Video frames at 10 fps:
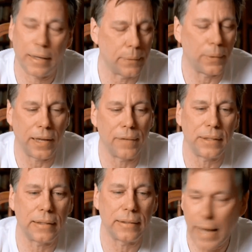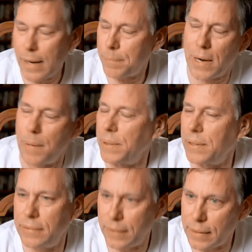and it will have the exact
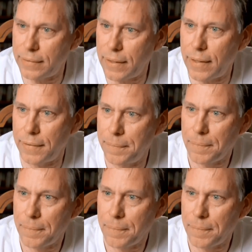properties that I said.